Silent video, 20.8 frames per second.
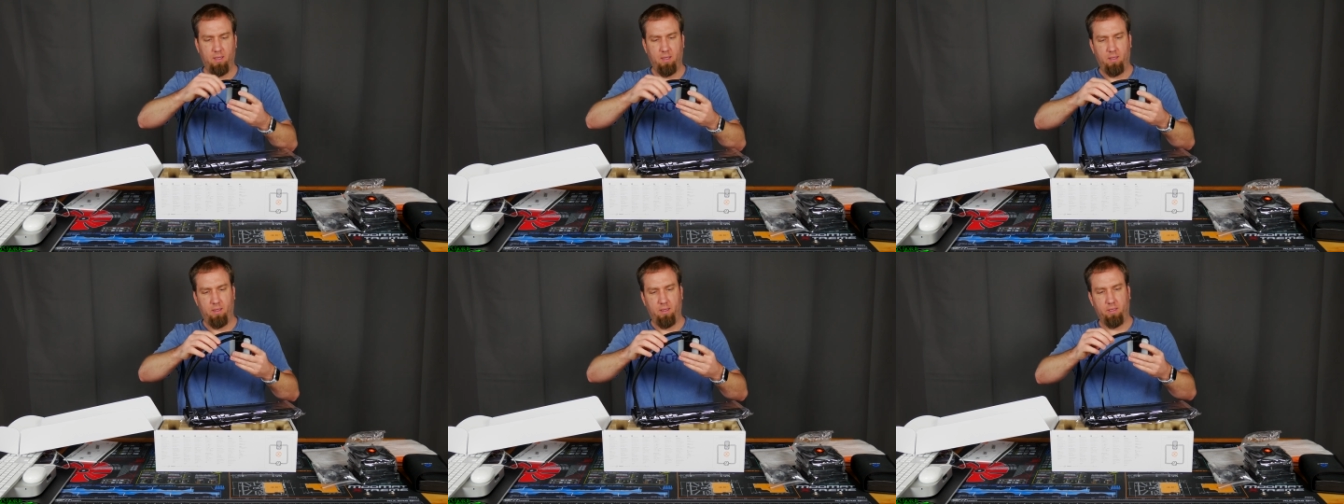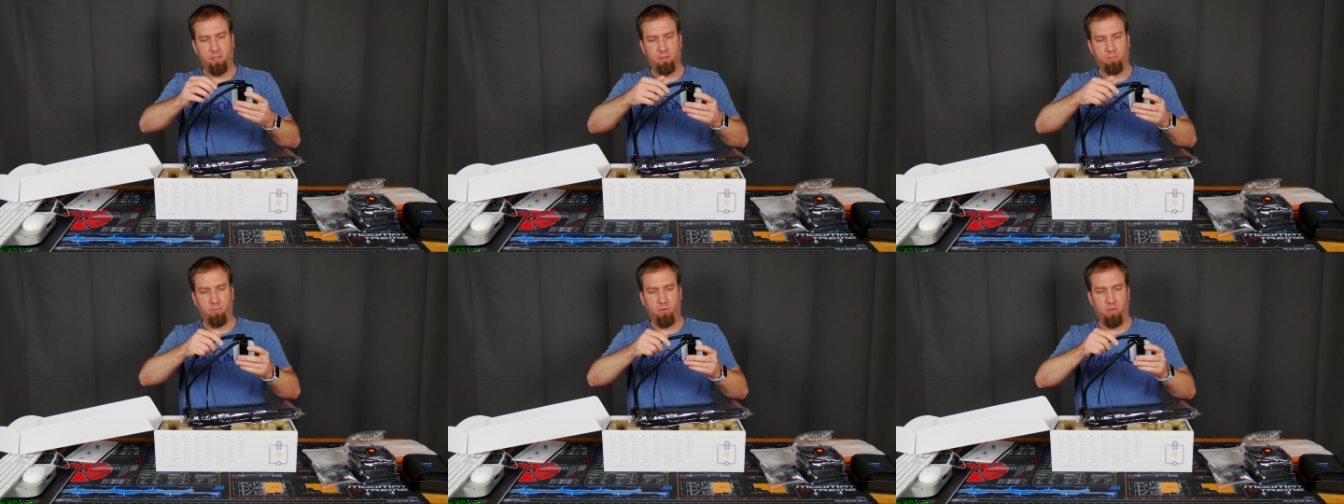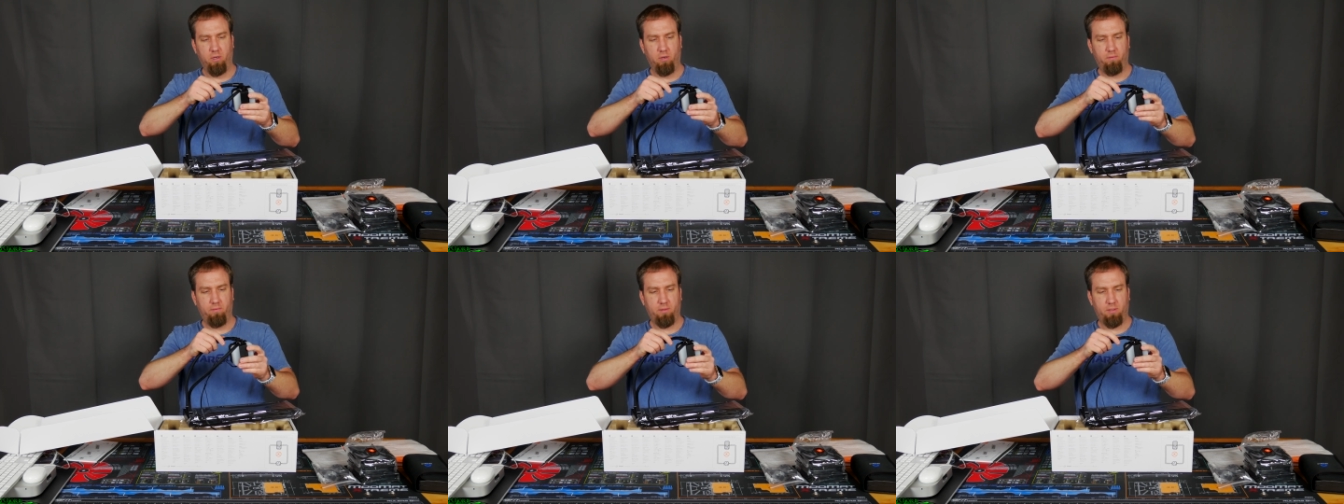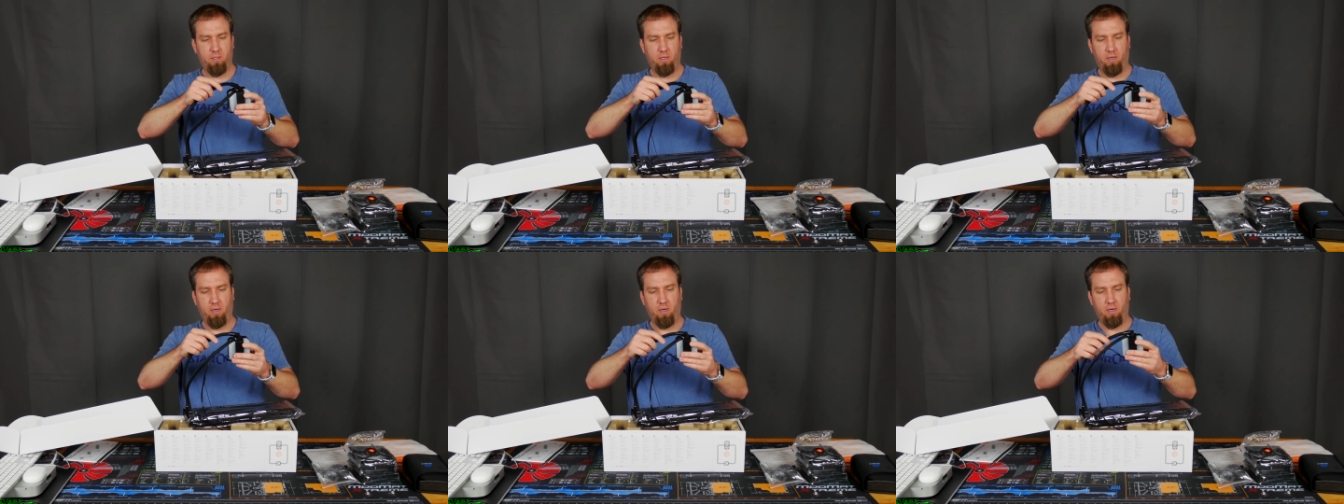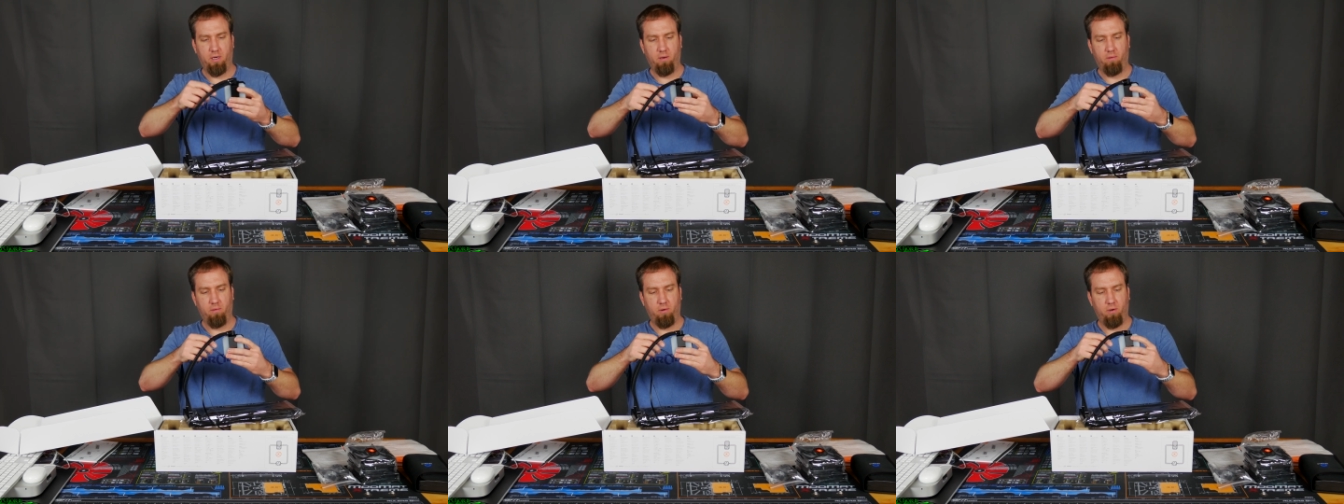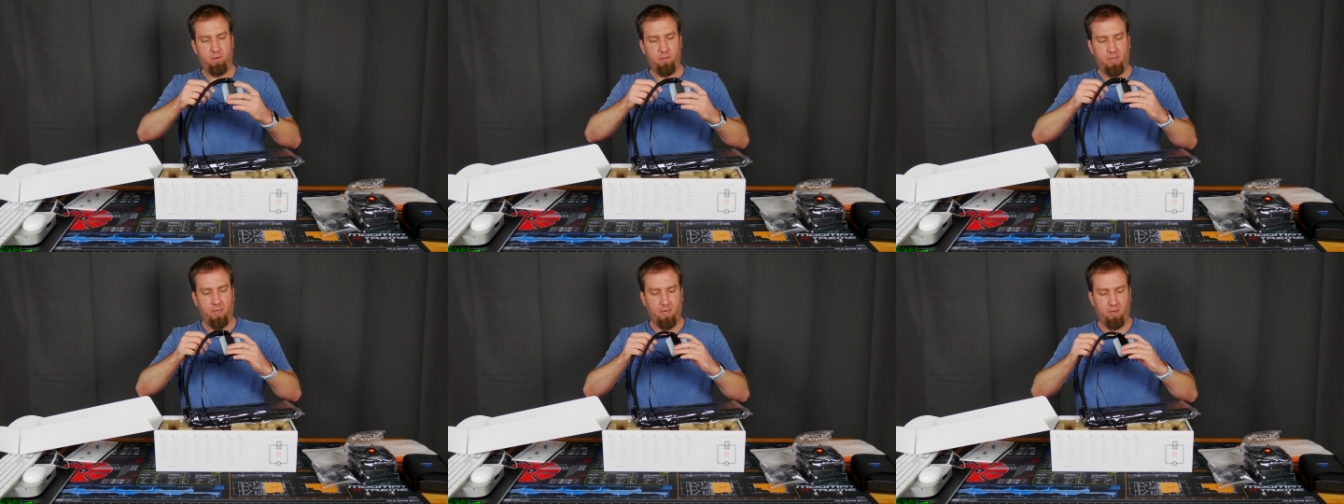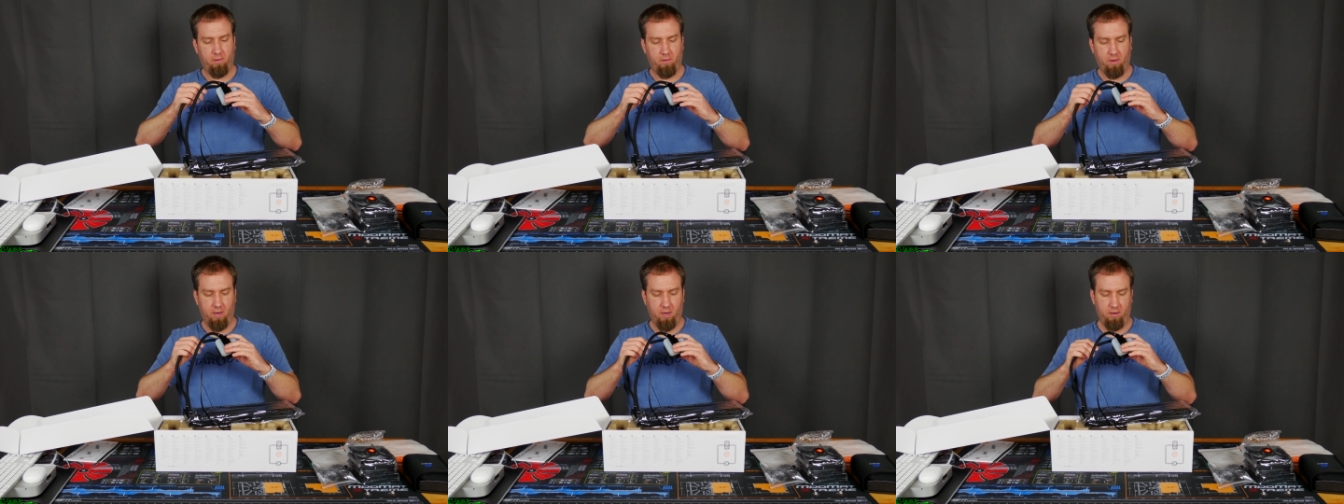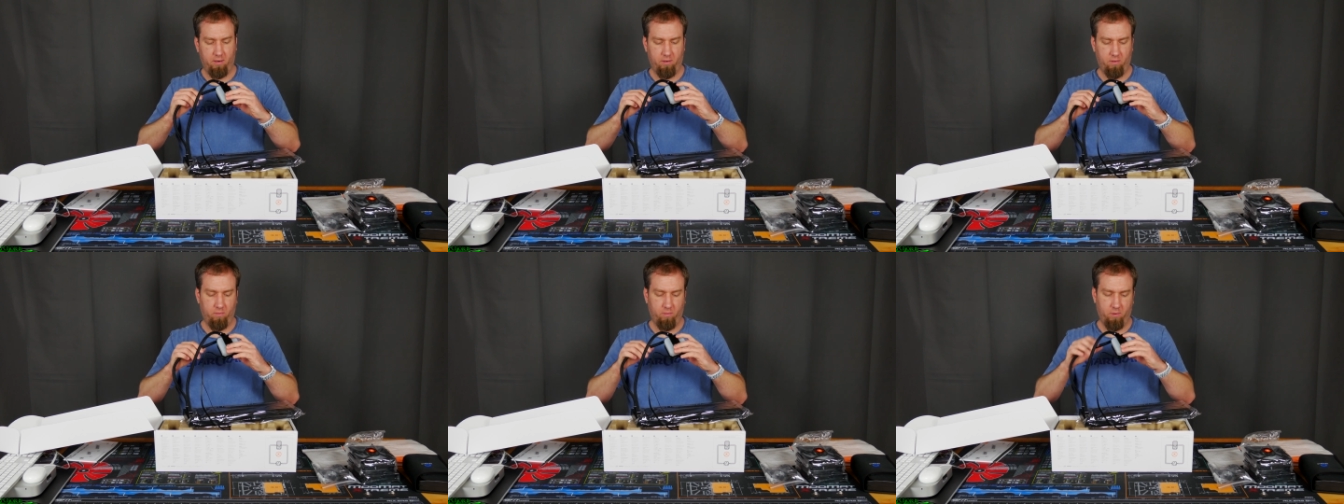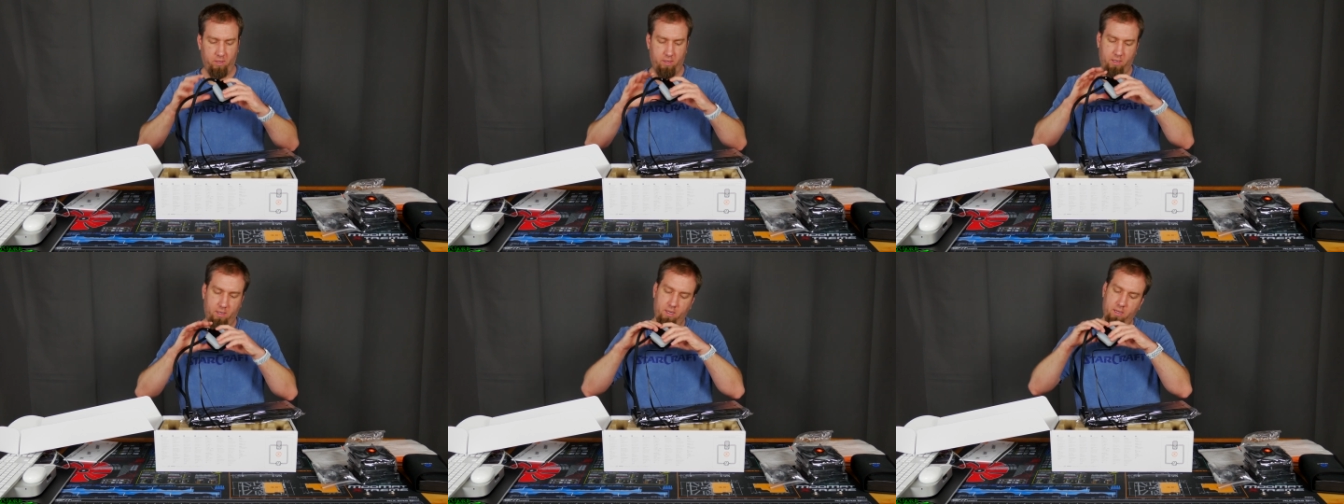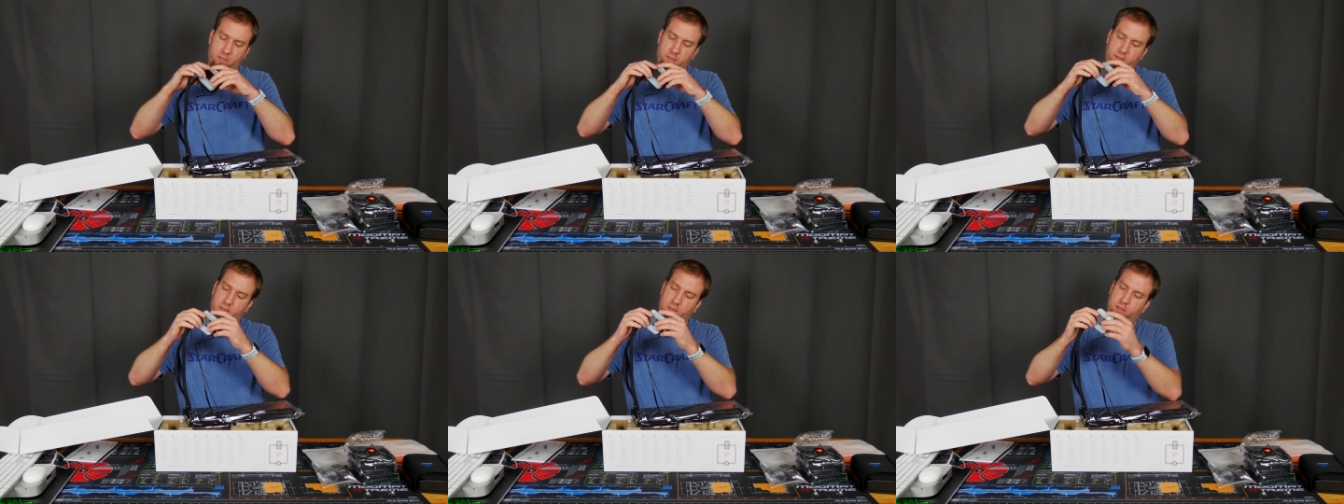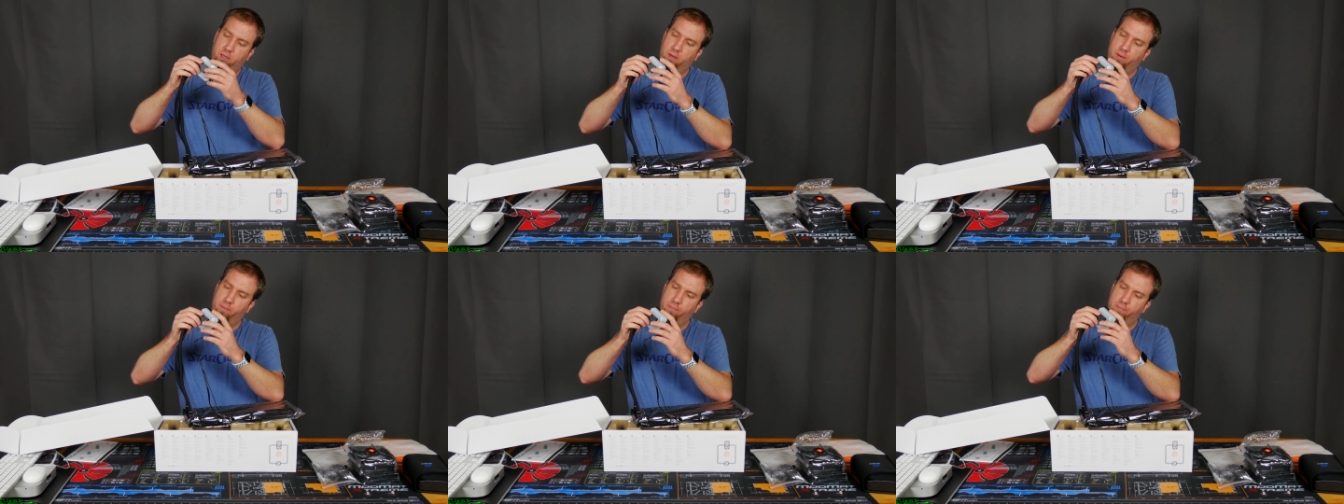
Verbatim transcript: these move so you can rotate around and whatnot.